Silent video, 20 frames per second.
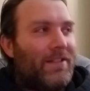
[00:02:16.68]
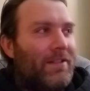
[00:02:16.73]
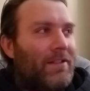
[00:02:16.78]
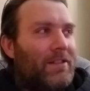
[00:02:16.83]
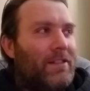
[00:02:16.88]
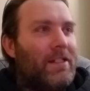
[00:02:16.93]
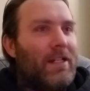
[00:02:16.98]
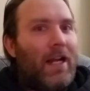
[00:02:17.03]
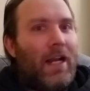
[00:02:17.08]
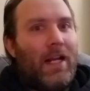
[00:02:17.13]

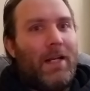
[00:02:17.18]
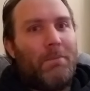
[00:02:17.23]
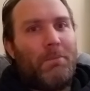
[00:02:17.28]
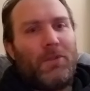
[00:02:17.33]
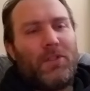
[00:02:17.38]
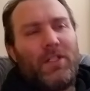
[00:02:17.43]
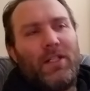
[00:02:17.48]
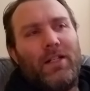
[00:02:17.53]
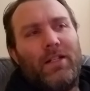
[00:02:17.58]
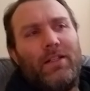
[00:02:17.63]
nine
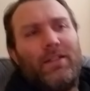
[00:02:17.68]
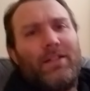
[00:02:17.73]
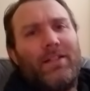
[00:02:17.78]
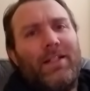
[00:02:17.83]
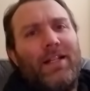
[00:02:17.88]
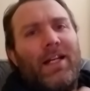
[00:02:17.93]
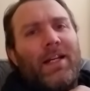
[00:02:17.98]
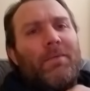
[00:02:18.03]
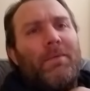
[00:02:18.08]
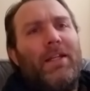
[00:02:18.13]
percent of the
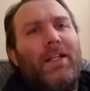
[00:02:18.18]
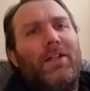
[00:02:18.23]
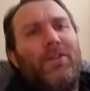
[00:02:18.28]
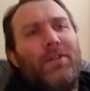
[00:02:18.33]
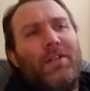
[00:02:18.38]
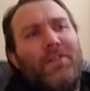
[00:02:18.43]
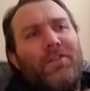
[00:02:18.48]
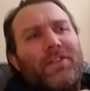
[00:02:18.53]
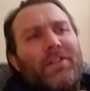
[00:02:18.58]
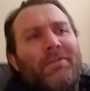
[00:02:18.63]
time, they
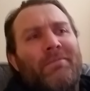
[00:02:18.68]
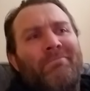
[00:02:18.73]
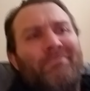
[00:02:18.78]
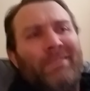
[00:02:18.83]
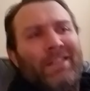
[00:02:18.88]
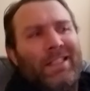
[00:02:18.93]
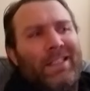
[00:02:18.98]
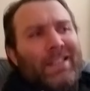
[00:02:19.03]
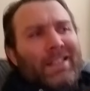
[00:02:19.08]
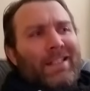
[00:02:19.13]
don't even
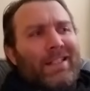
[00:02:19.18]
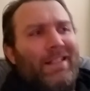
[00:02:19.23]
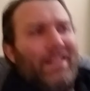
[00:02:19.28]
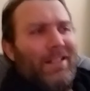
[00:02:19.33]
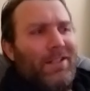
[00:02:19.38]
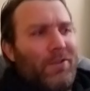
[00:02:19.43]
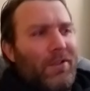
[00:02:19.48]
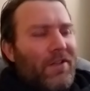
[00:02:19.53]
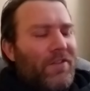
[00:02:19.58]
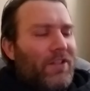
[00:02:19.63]
they
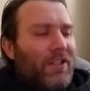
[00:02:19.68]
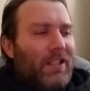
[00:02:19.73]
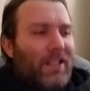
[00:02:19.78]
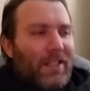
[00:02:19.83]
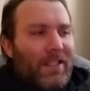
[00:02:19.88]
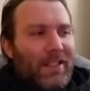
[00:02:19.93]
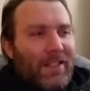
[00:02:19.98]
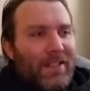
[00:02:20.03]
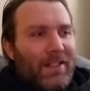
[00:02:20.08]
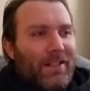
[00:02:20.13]
don't even
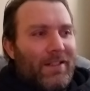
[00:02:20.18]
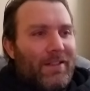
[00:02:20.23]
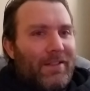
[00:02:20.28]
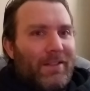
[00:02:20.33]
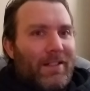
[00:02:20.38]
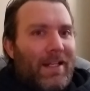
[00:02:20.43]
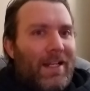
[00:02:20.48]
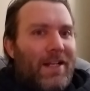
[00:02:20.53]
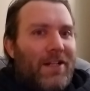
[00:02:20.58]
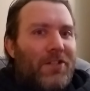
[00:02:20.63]
like
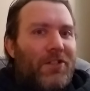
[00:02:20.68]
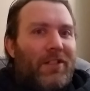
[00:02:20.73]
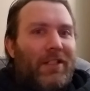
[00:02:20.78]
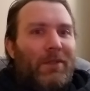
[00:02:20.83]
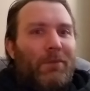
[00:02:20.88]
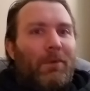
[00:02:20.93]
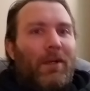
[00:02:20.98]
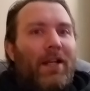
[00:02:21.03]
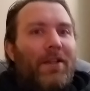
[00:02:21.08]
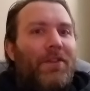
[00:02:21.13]
actually
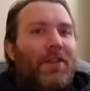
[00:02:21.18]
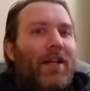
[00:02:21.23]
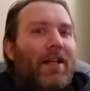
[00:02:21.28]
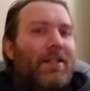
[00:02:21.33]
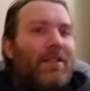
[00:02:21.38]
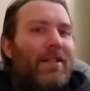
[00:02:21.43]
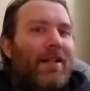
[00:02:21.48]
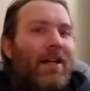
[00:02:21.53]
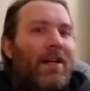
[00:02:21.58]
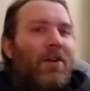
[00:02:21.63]
write
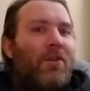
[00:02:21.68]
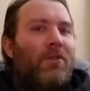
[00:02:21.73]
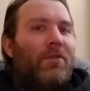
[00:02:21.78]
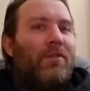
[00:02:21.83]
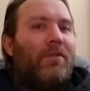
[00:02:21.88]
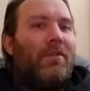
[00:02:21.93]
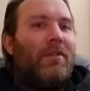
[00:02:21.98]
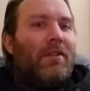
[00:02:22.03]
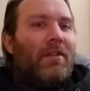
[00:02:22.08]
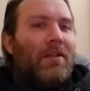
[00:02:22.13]
that
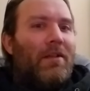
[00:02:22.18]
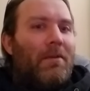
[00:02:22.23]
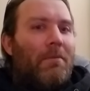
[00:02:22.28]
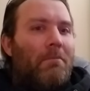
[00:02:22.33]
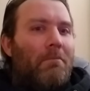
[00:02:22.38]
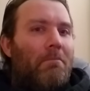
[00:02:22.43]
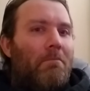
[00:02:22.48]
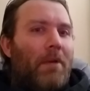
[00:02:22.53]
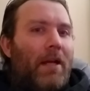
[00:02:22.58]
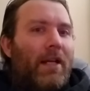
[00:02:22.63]
down.
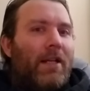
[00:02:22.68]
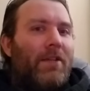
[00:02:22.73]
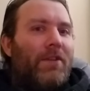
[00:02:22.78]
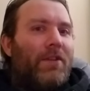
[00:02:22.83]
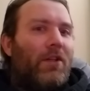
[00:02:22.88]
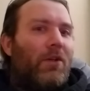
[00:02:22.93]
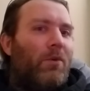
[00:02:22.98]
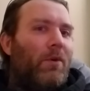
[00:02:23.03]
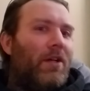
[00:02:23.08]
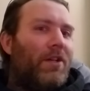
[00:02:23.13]
Begging
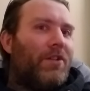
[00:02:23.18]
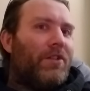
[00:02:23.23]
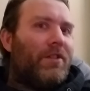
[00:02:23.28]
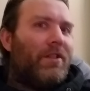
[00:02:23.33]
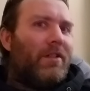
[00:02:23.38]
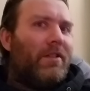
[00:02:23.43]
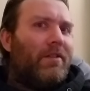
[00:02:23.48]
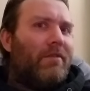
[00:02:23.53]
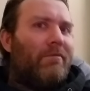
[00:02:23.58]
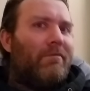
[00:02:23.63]
the
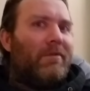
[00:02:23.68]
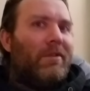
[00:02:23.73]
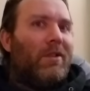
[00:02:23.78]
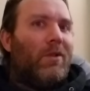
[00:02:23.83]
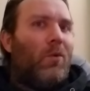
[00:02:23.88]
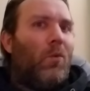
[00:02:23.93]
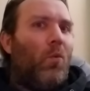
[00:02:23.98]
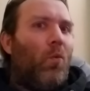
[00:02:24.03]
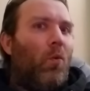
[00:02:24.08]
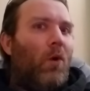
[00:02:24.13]
question,
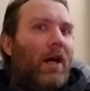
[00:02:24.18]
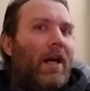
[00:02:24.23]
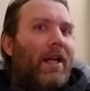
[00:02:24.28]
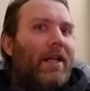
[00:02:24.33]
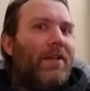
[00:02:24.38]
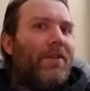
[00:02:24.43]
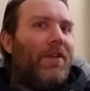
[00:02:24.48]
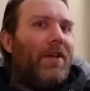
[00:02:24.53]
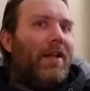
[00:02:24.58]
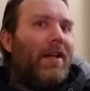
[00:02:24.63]
why
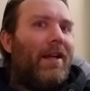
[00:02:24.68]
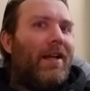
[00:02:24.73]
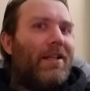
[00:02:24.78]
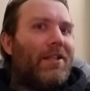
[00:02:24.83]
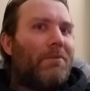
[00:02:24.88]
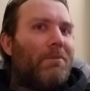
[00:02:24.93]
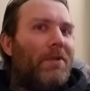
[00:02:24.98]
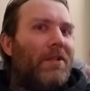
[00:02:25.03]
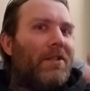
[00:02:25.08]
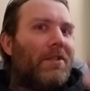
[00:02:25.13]
did they
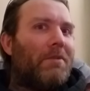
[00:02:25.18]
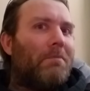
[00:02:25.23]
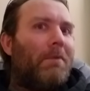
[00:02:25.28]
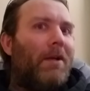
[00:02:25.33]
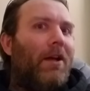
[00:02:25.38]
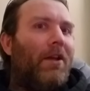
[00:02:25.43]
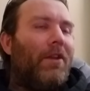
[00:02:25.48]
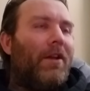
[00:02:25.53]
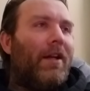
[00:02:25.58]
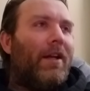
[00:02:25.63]
ask me to
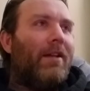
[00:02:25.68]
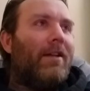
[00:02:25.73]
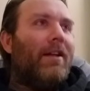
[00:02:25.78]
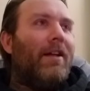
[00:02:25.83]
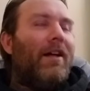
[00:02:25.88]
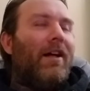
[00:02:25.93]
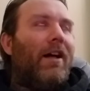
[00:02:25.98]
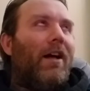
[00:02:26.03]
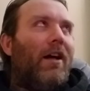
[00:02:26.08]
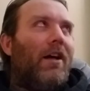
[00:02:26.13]
spell that?
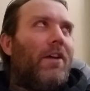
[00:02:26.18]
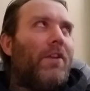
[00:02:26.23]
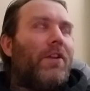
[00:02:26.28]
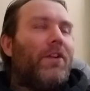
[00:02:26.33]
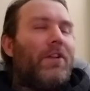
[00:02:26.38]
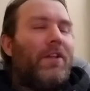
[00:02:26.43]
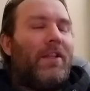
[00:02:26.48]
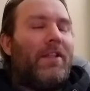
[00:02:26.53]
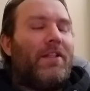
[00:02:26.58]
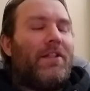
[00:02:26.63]

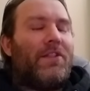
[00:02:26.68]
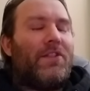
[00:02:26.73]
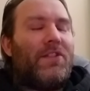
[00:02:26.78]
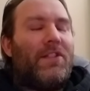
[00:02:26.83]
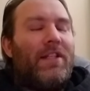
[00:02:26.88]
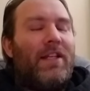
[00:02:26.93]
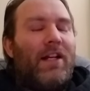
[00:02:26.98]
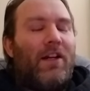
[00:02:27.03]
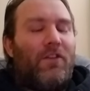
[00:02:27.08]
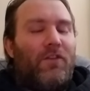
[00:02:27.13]
Other than to
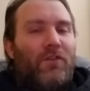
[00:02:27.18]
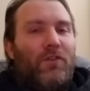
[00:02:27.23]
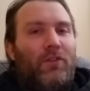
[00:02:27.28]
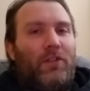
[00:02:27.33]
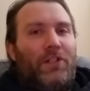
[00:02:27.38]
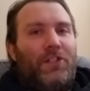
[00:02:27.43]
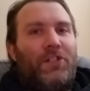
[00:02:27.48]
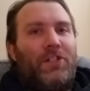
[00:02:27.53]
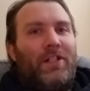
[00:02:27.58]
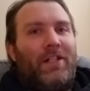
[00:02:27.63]
see how full
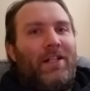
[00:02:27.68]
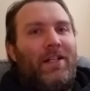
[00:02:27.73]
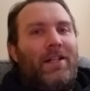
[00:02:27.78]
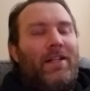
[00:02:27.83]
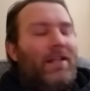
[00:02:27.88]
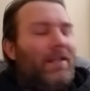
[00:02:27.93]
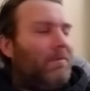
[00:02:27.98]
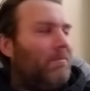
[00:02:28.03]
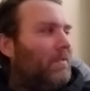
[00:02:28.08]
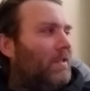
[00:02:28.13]
of shit I
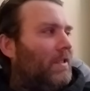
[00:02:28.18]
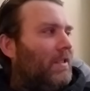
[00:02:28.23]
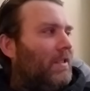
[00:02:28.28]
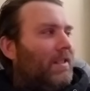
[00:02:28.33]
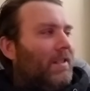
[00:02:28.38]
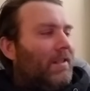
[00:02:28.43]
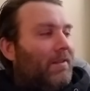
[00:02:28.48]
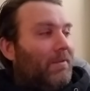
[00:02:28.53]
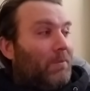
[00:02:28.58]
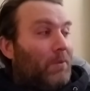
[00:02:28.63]
am
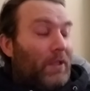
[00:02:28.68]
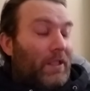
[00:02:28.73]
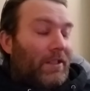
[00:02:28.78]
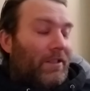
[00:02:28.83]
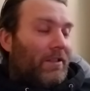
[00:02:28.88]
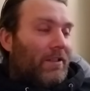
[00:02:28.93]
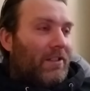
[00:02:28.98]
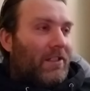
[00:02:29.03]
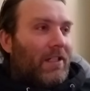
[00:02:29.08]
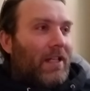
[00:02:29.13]

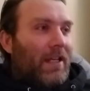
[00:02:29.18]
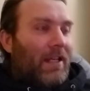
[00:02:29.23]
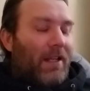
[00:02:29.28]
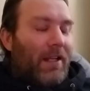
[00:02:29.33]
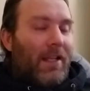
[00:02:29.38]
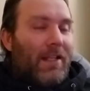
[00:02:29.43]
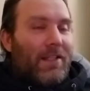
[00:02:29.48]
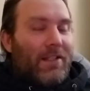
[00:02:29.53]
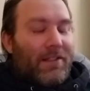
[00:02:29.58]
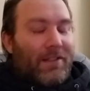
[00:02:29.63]
which
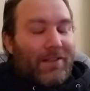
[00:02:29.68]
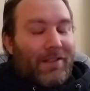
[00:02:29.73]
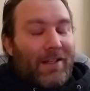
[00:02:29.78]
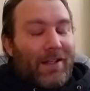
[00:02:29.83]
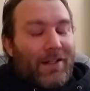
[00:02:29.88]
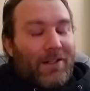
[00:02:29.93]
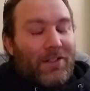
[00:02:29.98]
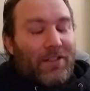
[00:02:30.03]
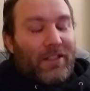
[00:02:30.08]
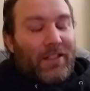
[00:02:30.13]
it's
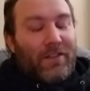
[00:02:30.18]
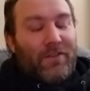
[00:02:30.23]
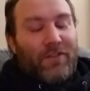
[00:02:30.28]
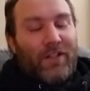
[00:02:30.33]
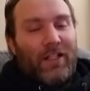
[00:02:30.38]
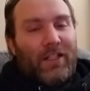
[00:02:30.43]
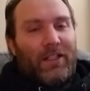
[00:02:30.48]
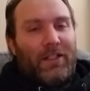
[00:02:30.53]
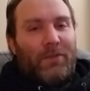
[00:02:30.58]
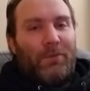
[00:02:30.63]
actually a
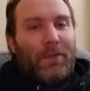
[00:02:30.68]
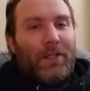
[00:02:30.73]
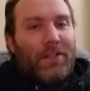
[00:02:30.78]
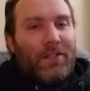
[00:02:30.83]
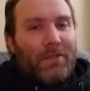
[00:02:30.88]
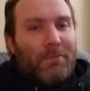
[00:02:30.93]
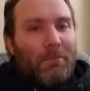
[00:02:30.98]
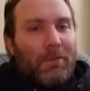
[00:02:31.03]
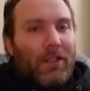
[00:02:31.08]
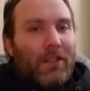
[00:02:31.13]
valid
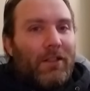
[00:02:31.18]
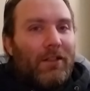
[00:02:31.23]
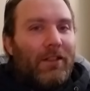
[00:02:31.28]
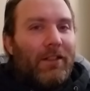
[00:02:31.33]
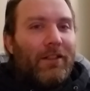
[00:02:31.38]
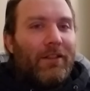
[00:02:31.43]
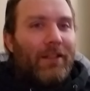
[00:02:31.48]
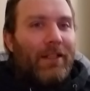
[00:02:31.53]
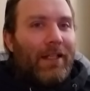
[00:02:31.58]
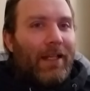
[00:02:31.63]
reason, but
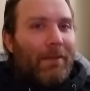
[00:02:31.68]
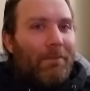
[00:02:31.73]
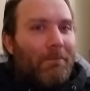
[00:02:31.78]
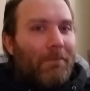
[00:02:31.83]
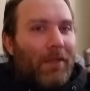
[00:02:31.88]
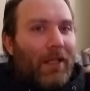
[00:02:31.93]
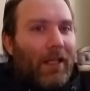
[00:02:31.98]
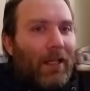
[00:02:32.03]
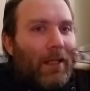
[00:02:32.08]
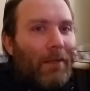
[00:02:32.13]
clearly
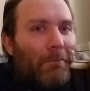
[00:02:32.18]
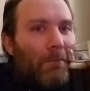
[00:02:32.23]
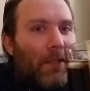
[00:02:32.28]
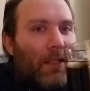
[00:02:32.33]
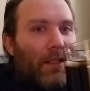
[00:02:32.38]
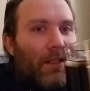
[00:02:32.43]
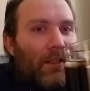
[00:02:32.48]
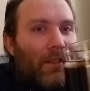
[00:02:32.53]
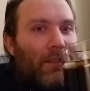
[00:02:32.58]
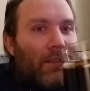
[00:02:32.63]
I'm I'm
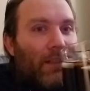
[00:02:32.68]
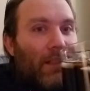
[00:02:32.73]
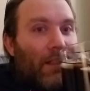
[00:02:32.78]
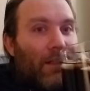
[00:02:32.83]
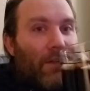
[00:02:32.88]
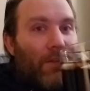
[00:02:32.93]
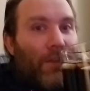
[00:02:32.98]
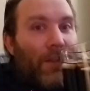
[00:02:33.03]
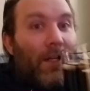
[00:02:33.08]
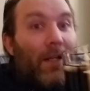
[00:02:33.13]
uh,
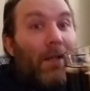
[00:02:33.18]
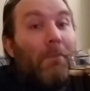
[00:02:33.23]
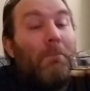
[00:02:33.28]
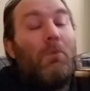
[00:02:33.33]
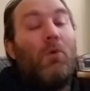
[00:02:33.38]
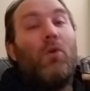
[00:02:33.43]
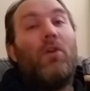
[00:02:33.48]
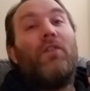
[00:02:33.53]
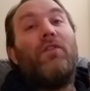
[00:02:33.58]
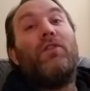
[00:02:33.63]
they're
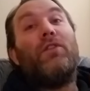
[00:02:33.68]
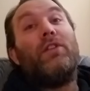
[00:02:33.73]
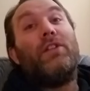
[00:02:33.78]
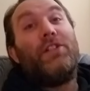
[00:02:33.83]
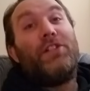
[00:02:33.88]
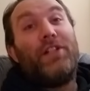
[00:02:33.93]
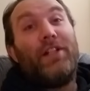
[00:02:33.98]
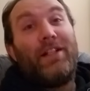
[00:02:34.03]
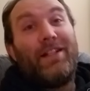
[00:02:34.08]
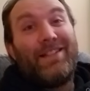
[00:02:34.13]
more full of
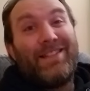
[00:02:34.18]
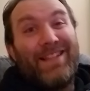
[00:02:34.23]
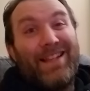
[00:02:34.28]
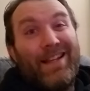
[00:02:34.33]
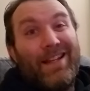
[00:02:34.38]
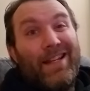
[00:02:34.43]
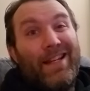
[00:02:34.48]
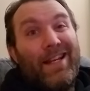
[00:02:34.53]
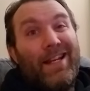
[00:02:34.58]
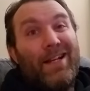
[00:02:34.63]
shit because they
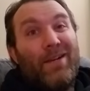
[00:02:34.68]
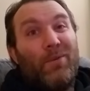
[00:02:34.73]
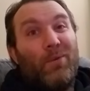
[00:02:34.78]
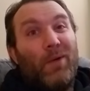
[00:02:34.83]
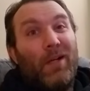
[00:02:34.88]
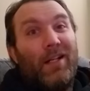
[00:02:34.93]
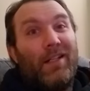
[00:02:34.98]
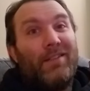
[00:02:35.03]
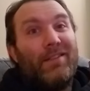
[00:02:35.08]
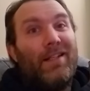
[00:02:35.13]
can't
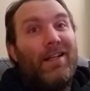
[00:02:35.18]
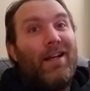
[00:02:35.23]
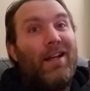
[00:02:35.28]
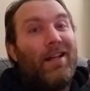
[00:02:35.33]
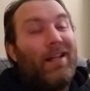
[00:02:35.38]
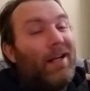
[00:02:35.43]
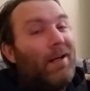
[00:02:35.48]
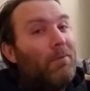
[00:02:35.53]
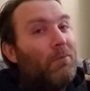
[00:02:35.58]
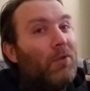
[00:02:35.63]
write it down,
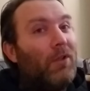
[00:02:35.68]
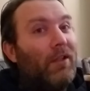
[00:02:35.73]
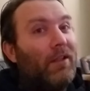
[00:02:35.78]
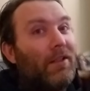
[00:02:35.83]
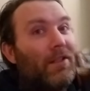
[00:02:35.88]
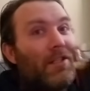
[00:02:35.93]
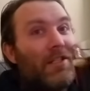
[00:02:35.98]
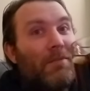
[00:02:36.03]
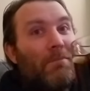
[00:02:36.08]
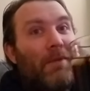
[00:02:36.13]
and I'm willing
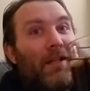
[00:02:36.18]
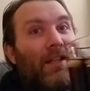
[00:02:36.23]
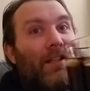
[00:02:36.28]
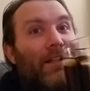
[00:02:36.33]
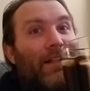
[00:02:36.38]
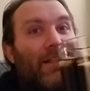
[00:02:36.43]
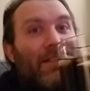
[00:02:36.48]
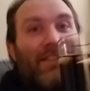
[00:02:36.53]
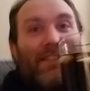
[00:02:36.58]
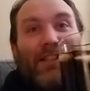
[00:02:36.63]
to spell it
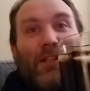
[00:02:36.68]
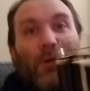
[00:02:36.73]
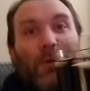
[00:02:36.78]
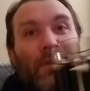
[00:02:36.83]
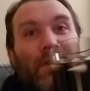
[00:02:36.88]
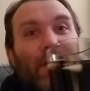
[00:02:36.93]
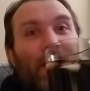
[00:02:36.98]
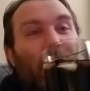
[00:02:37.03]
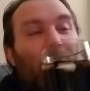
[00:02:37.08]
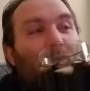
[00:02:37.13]
as slow
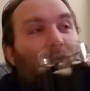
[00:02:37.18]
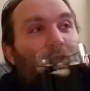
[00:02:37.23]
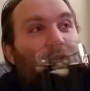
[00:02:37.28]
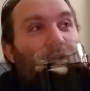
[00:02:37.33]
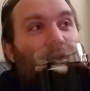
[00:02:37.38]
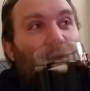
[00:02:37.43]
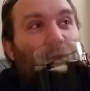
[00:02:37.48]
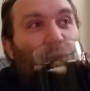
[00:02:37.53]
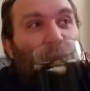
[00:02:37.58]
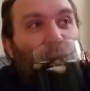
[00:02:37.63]
as they want.